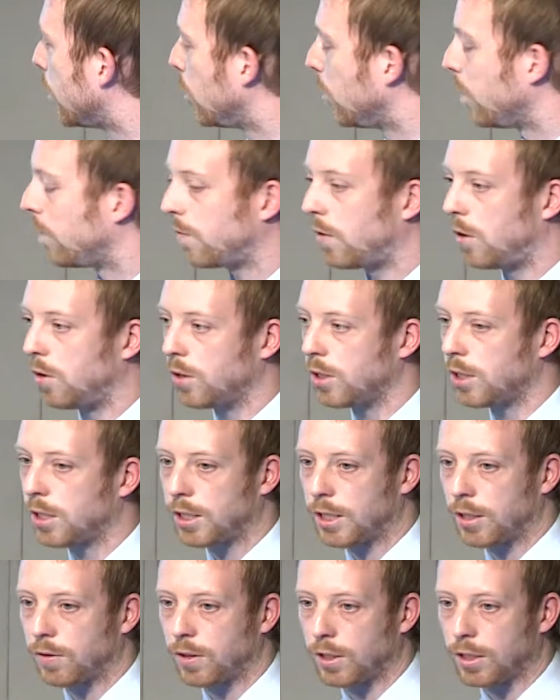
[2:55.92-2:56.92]
New Forest
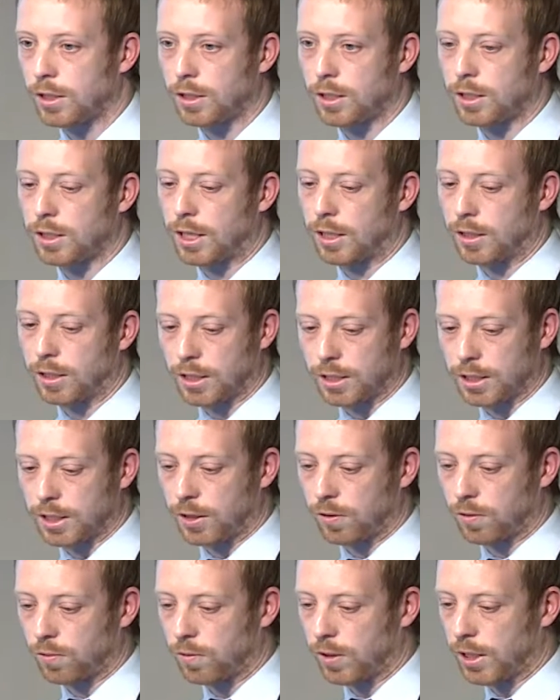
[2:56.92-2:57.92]
down in the
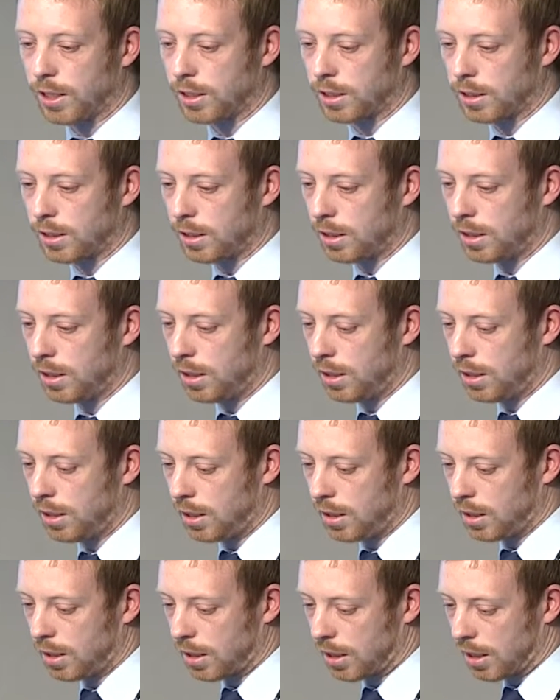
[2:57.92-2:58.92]
southwest.
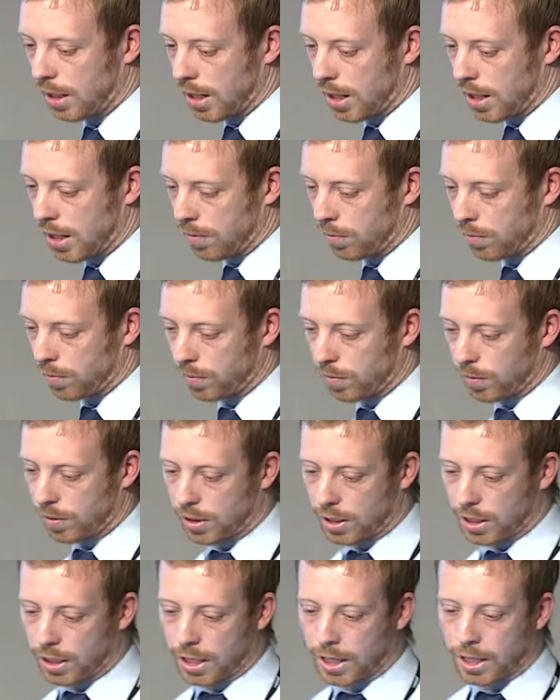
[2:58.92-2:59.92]
In
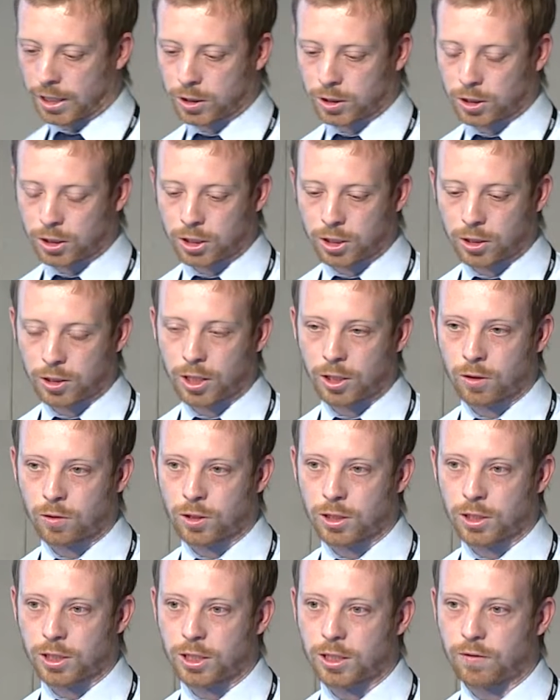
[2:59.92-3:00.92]

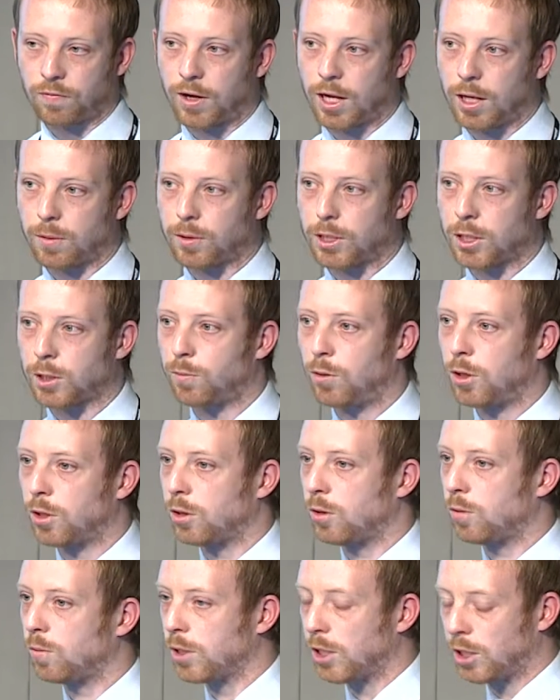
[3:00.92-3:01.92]
order to develop this
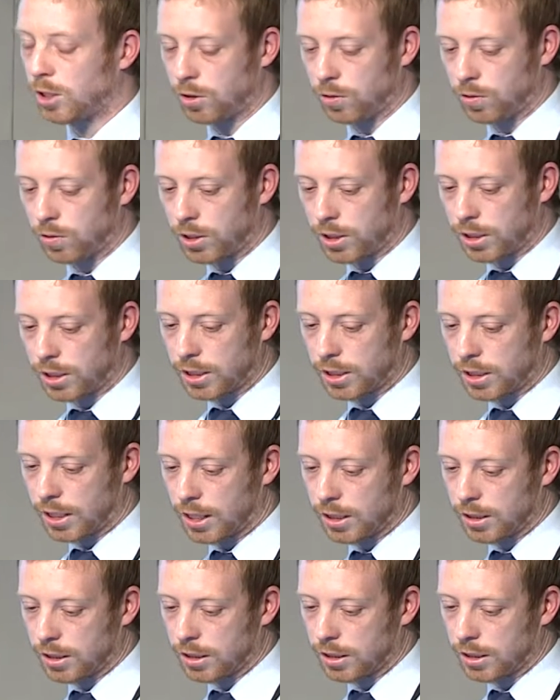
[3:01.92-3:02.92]
model, we used
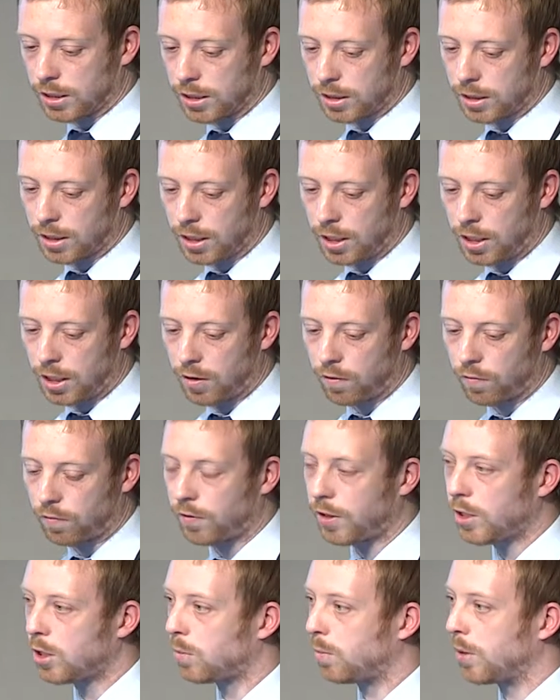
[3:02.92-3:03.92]
standard
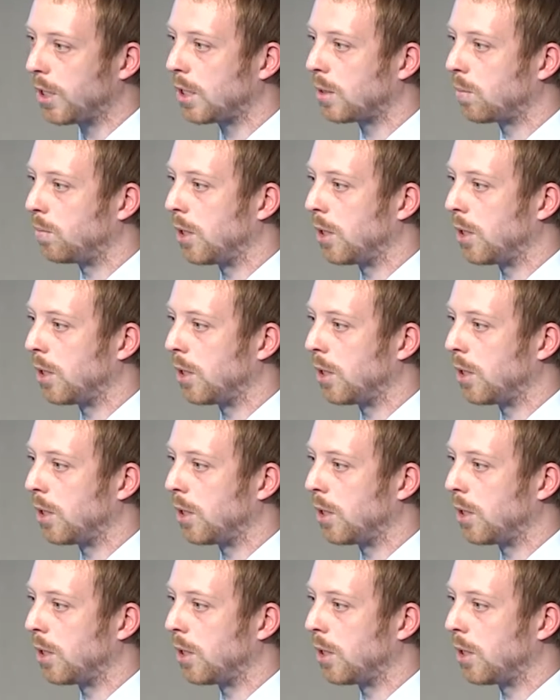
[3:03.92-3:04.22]
field-based